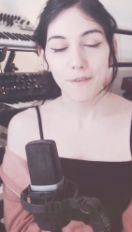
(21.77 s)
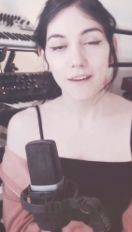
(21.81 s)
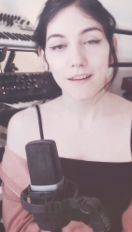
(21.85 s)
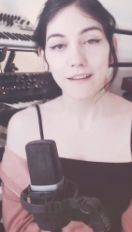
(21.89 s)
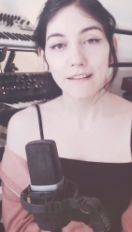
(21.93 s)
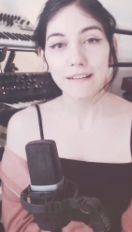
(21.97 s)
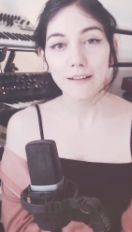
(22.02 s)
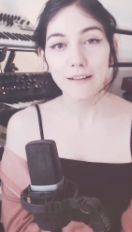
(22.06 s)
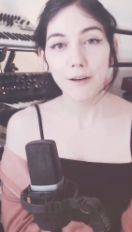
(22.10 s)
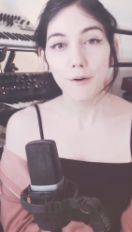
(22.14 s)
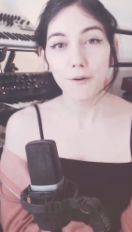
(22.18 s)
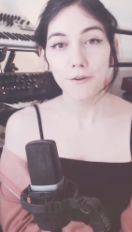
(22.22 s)

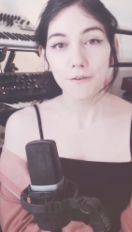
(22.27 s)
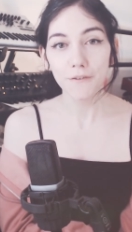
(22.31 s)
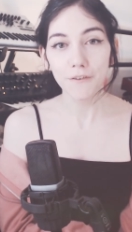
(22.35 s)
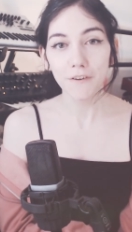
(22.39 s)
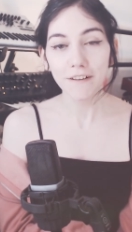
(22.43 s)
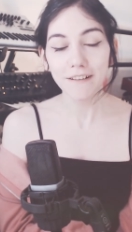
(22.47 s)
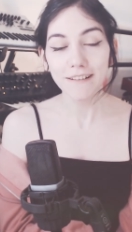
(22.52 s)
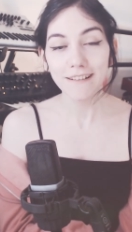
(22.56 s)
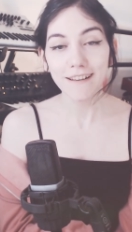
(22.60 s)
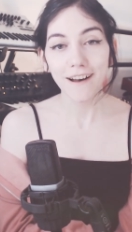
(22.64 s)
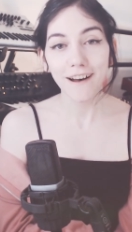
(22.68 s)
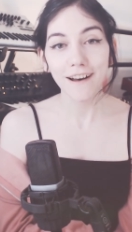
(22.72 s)
So,
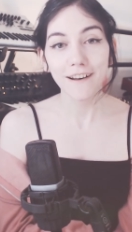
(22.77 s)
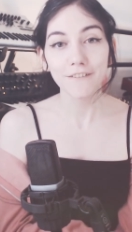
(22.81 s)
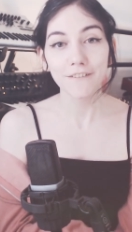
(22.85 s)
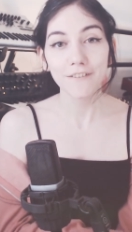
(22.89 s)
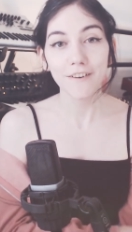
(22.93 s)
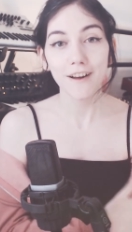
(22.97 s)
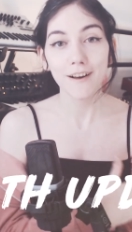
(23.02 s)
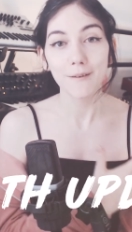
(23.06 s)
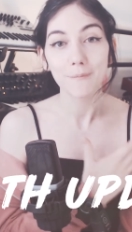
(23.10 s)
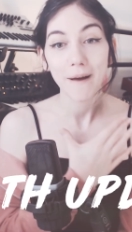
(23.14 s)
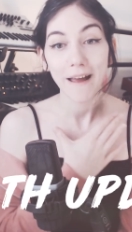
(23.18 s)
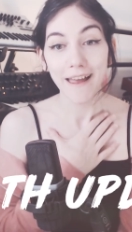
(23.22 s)
first off,
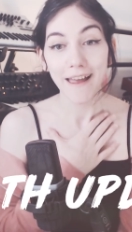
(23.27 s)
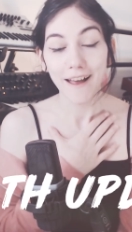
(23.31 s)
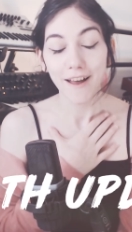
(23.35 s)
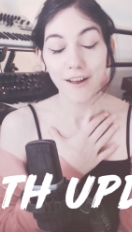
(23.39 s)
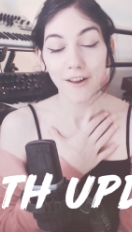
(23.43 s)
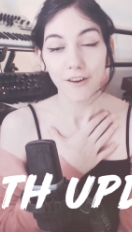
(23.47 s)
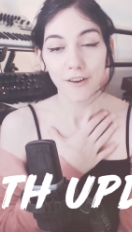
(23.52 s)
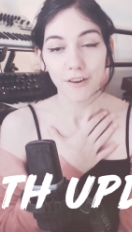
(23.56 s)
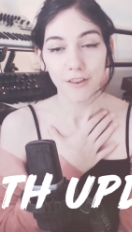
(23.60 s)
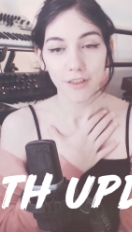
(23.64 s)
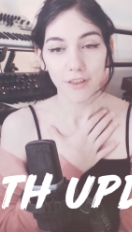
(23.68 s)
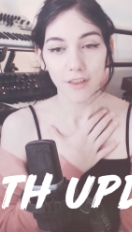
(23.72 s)
my
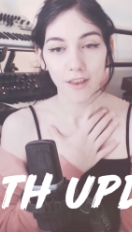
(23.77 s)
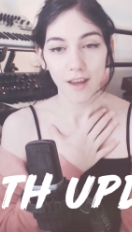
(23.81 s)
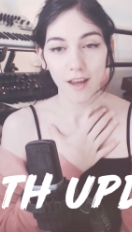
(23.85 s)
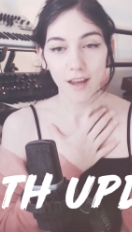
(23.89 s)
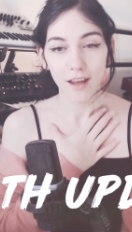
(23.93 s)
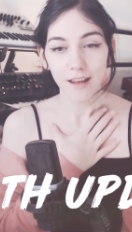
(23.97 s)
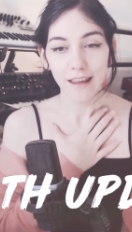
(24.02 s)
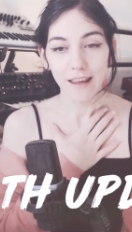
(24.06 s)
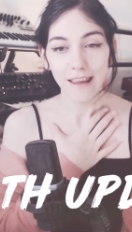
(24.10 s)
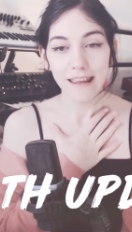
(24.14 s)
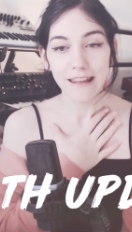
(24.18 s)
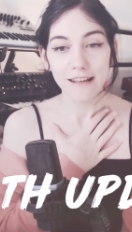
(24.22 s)
health.
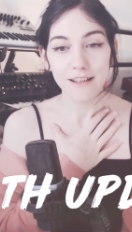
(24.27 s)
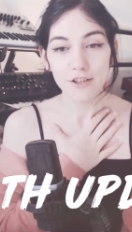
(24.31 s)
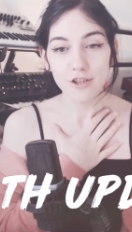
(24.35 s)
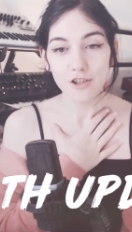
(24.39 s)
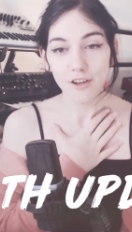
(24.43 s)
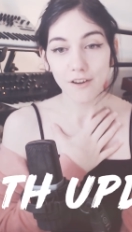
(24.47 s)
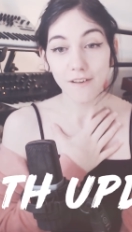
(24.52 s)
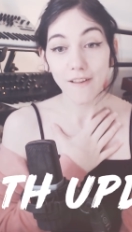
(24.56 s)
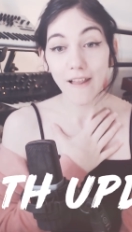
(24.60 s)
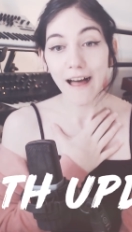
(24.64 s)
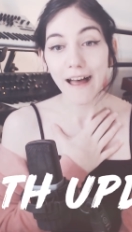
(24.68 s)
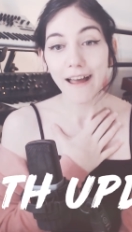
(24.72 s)
In
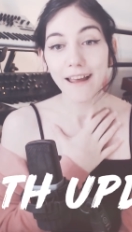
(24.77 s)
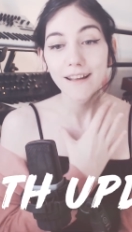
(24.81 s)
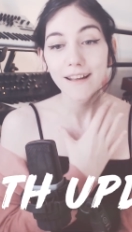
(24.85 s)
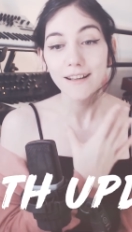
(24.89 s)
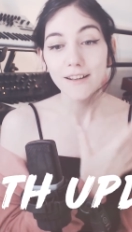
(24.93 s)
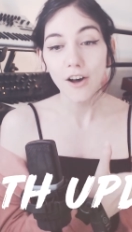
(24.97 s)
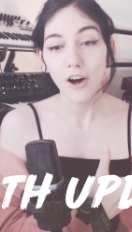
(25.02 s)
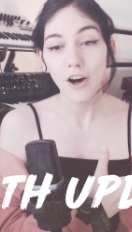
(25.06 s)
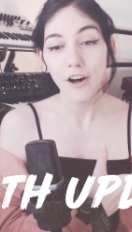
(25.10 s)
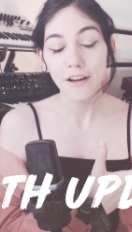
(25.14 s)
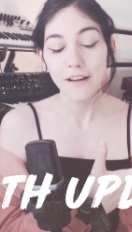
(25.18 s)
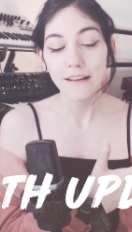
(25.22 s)
July and
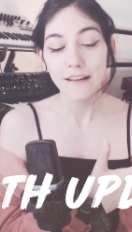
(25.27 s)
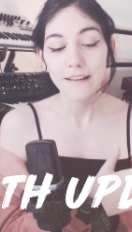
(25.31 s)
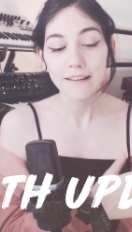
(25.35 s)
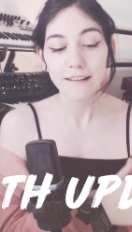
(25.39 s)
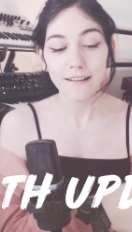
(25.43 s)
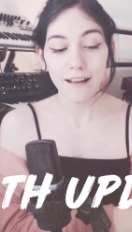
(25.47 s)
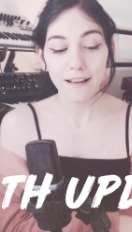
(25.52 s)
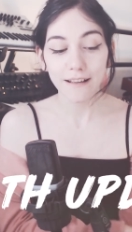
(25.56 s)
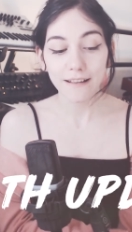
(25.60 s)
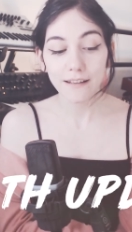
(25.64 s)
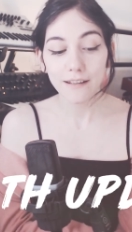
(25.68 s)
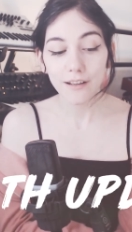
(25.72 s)
August,
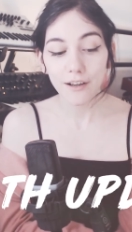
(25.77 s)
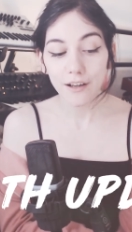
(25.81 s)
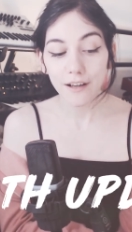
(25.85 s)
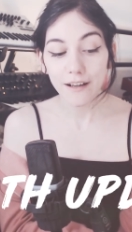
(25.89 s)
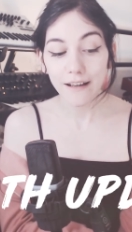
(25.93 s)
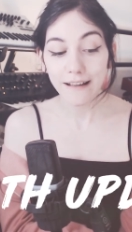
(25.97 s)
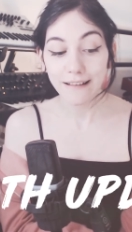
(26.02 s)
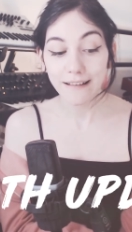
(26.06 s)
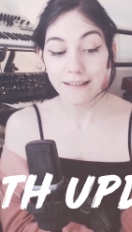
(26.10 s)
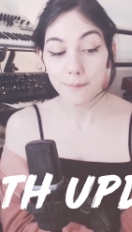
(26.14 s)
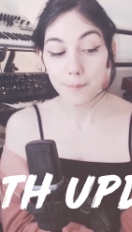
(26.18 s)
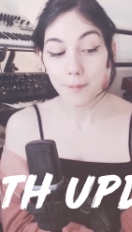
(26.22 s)
I started
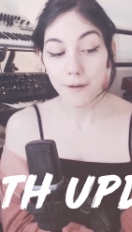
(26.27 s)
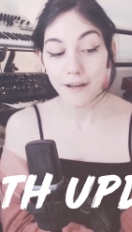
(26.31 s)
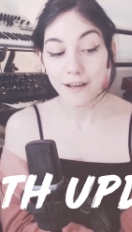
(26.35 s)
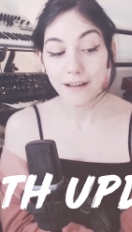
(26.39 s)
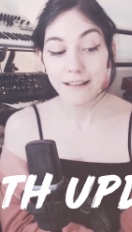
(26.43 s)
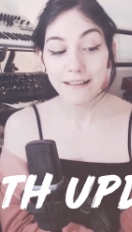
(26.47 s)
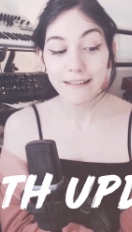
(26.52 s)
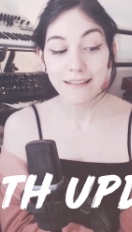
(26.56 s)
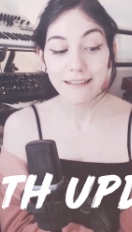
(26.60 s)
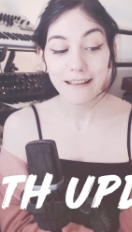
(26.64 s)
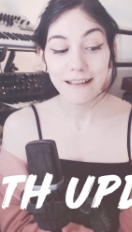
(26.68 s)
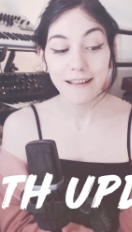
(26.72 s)

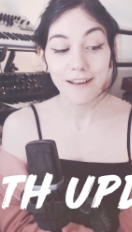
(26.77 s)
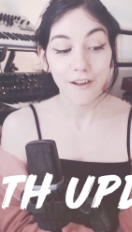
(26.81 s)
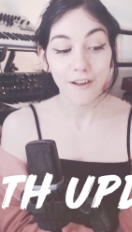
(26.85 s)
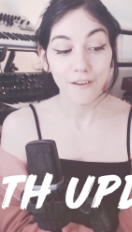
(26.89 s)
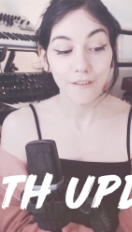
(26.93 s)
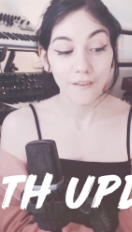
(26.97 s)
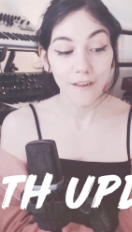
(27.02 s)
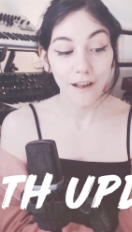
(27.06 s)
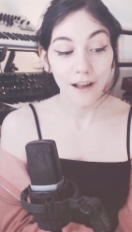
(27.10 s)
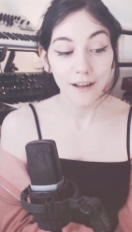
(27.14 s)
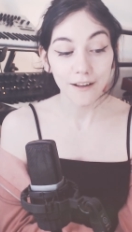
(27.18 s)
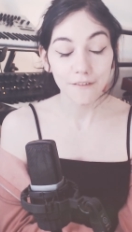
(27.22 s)
experiencing a
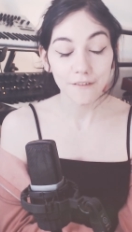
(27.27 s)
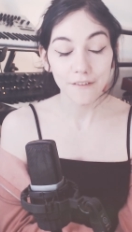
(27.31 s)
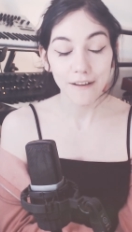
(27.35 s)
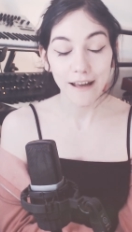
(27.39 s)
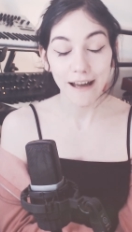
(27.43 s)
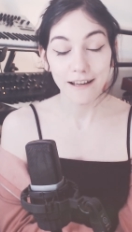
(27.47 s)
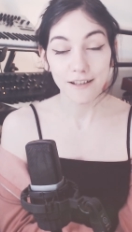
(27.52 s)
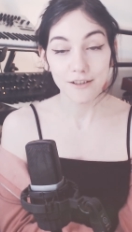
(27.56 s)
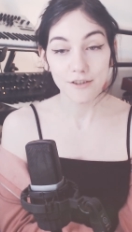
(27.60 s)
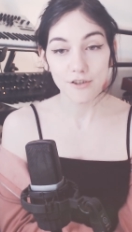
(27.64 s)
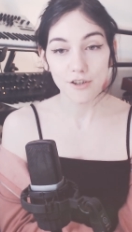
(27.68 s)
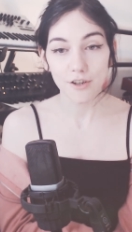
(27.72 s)
lot of
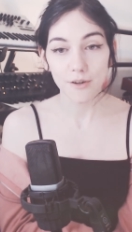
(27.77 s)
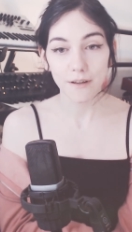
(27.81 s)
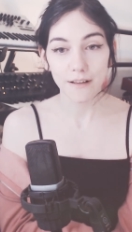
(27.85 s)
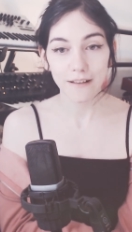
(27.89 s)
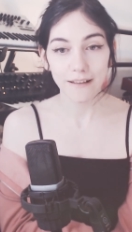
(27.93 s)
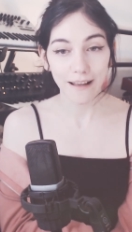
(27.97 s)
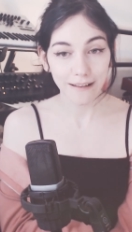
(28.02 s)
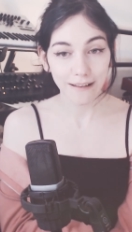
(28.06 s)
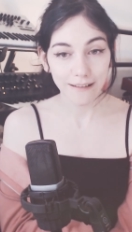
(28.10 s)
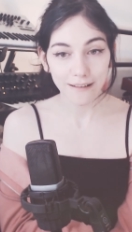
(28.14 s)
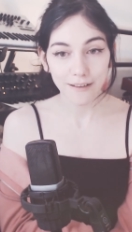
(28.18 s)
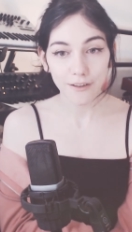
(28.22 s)

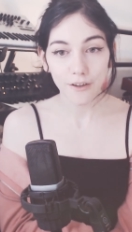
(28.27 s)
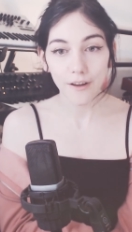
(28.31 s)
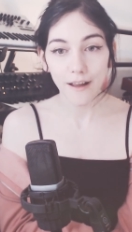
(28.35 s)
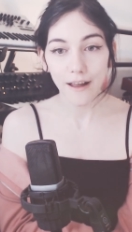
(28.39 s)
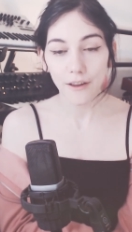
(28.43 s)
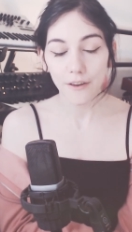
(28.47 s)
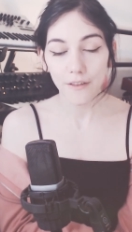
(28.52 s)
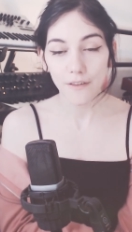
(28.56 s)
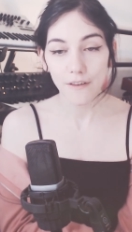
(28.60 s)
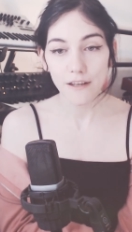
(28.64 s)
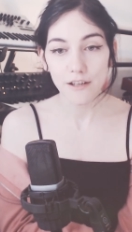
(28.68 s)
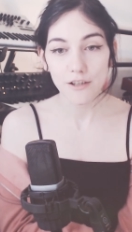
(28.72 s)
gastrointestinal
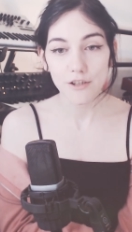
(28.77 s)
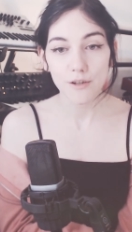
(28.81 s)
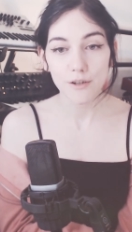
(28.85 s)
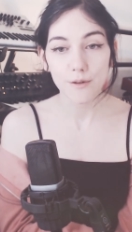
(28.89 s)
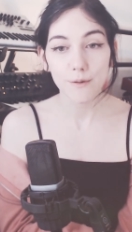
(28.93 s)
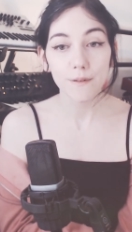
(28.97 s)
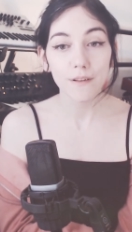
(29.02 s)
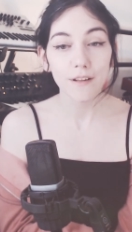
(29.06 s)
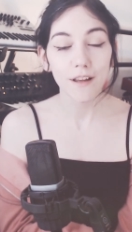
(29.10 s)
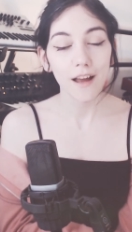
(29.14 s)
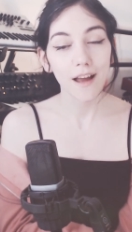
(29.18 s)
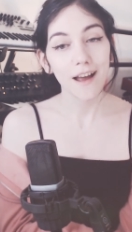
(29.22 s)
health
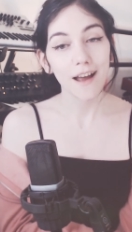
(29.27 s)
issues.